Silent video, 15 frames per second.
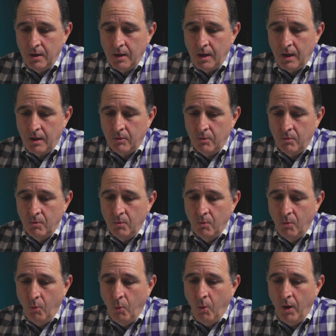And
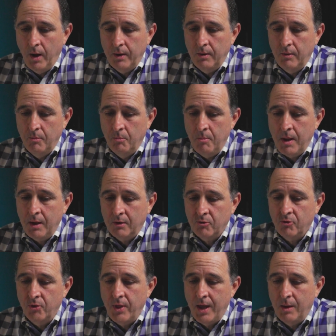what makes
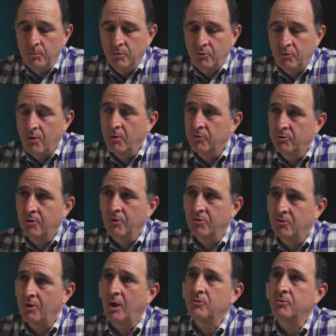them so
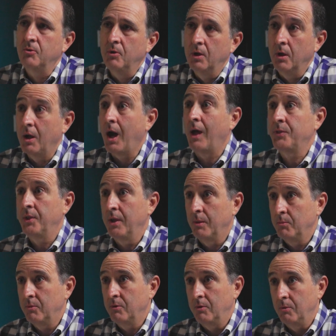successful and got
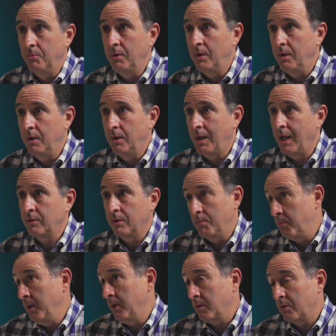them to being at the
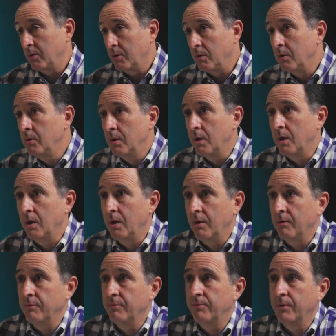pinnacle
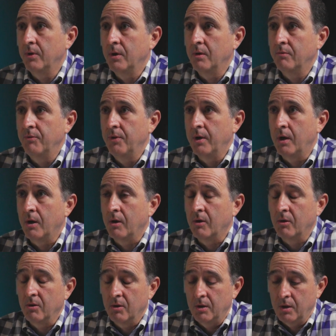of
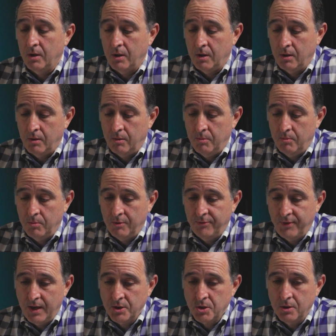their
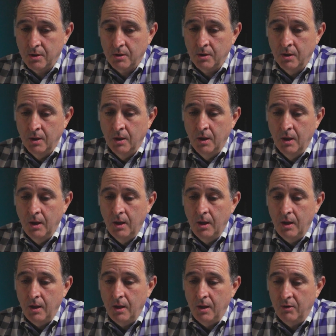profession
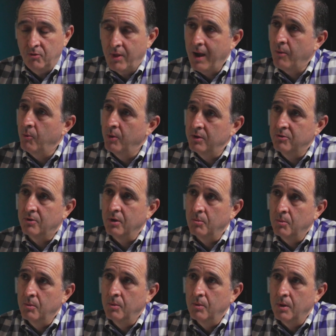is that
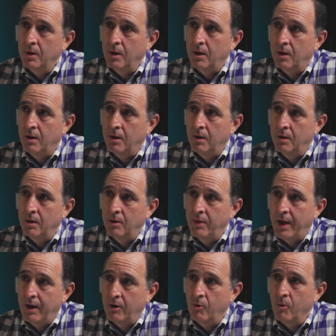wisdom,
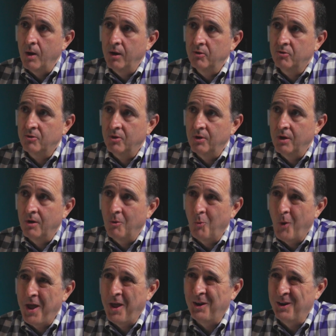that grace to know
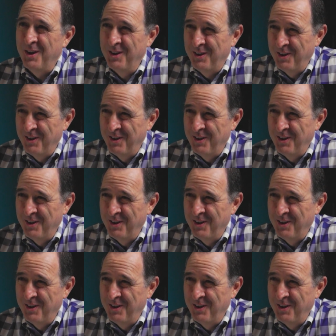when